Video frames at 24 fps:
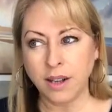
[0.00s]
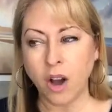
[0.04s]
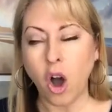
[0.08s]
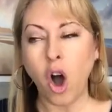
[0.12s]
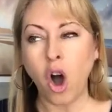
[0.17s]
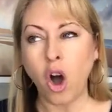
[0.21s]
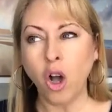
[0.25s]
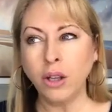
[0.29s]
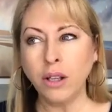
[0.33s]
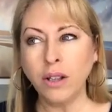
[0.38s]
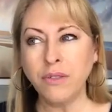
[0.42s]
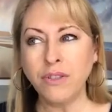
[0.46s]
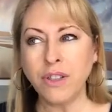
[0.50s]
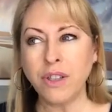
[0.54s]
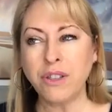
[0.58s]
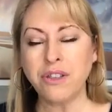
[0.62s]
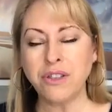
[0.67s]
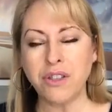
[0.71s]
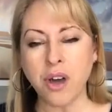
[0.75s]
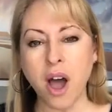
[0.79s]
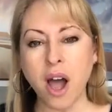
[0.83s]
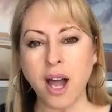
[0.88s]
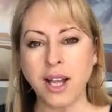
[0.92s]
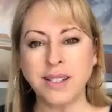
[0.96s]
all of the
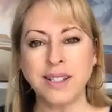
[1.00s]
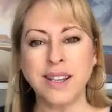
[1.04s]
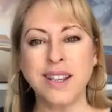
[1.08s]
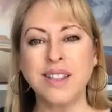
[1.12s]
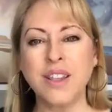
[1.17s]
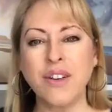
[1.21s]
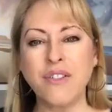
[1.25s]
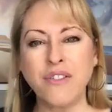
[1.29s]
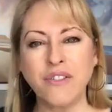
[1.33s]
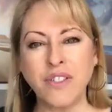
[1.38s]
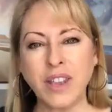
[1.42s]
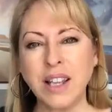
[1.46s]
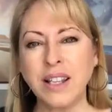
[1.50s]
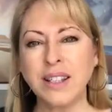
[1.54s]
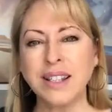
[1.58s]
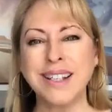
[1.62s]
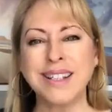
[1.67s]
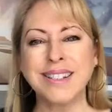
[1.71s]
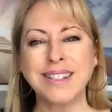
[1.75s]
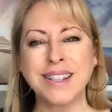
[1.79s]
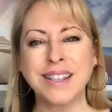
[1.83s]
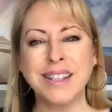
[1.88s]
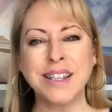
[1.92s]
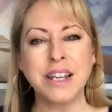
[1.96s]
thoughts and the
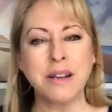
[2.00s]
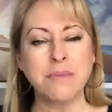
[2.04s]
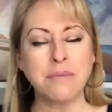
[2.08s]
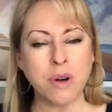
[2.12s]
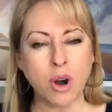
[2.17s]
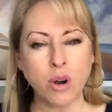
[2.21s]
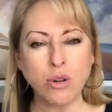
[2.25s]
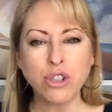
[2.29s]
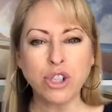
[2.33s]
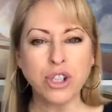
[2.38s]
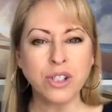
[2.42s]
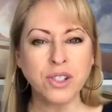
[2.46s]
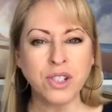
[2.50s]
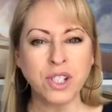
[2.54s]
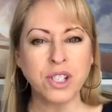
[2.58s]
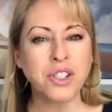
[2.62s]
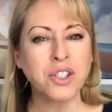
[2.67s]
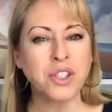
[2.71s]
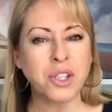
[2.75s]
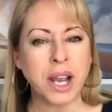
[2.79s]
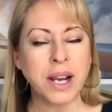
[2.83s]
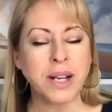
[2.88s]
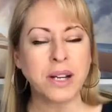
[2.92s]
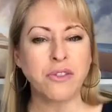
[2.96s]
feelings and the emotions
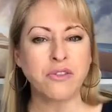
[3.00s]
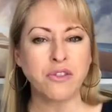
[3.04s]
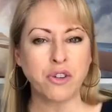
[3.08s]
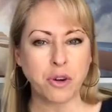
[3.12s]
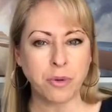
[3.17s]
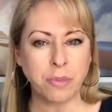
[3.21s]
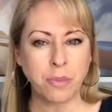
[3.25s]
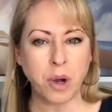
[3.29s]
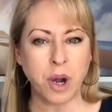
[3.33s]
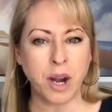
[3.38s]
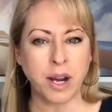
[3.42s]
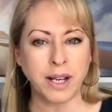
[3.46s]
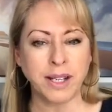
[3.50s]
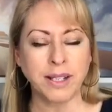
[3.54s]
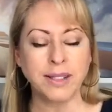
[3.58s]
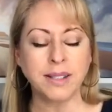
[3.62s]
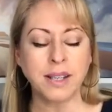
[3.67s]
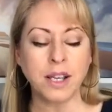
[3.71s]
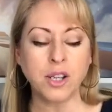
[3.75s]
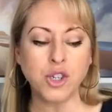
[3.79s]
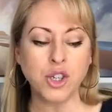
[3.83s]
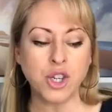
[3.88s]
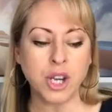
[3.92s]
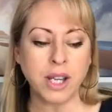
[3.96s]
inside of your body,
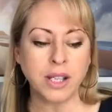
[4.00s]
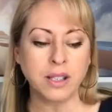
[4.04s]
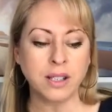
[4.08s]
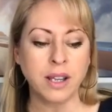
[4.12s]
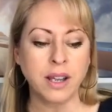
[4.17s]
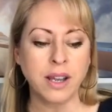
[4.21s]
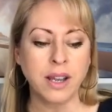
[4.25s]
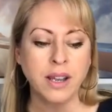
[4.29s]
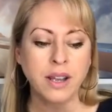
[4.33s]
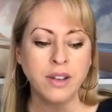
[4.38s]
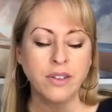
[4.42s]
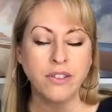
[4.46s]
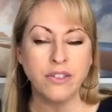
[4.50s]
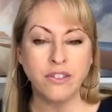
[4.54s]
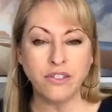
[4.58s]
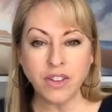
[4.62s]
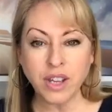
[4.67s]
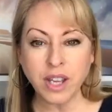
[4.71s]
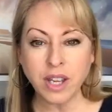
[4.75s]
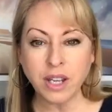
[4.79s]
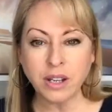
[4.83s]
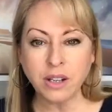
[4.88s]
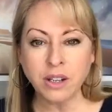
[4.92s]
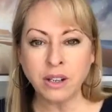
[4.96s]
such as
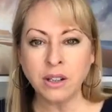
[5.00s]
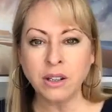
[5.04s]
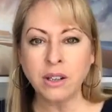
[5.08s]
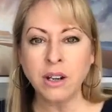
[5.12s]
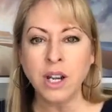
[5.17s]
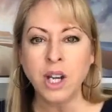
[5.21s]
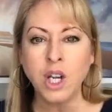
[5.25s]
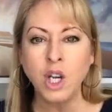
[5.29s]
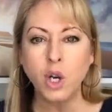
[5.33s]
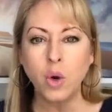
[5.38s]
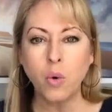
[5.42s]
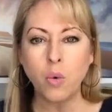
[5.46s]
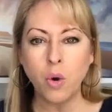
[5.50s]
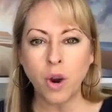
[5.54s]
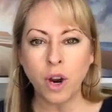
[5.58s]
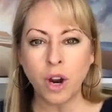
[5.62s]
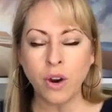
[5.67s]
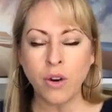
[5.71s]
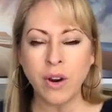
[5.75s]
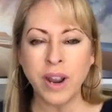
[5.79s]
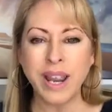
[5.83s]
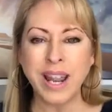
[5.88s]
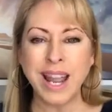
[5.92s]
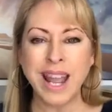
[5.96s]
fear,
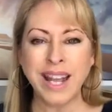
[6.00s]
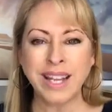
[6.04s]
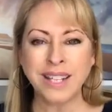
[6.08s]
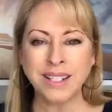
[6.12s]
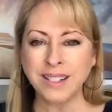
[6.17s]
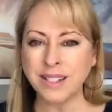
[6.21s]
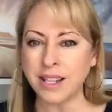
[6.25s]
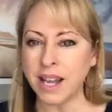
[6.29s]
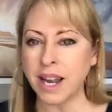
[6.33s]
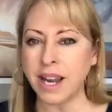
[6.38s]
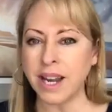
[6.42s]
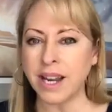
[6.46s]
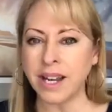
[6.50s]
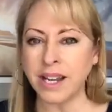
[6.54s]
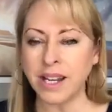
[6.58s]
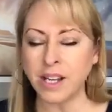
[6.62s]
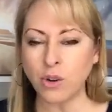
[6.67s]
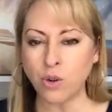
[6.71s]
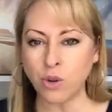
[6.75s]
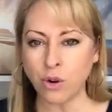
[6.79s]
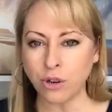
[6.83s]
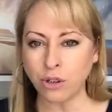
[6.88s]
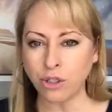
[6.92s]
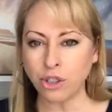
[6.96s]
worry, anxiety,
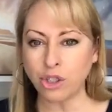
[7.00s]
or